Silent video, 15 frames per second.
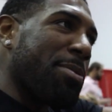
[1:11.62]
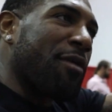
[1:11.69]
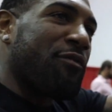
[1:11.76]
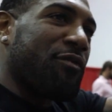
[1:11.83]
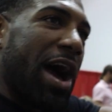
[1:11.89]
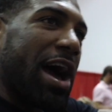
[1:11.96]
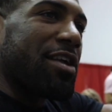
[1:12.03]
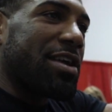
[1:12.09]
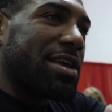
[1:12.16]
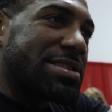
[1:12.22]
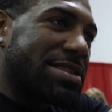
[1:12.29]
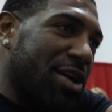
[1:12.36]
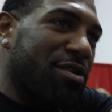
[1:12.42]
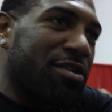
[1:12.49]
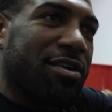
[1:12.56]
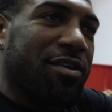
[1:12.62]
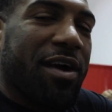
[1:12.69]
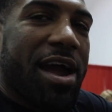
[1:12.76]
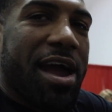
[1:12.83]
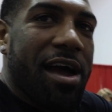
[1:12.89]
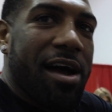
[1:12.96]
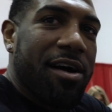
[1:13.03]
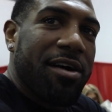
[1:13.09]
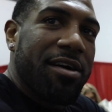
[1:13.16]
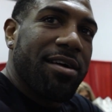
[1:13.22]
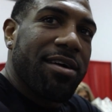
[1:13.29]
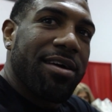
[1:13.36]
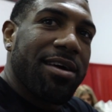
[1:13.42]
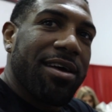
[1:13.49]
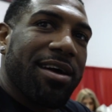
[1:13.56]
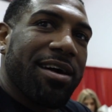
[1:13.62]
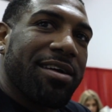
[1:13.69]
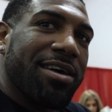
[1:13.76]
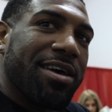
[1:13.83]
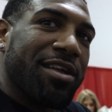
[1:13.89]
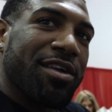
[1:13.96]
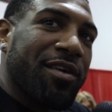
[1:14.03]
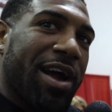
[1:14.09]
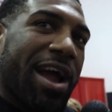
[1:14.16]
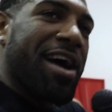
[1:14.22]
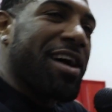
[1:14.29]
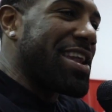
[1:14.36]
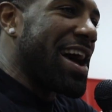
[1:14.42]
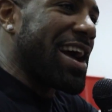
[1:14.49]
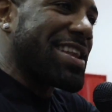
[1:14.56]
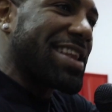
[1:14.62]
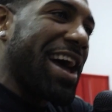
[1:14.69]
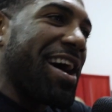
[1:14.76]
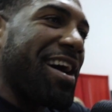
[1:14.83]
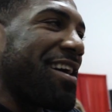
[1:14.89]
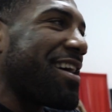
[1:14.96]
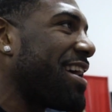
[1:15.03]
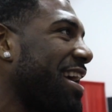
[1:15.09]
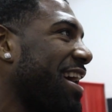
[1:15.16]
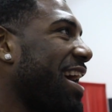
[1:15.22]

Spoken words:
Like, the fighter, he's still on the ground. He's on the ground, knocked out.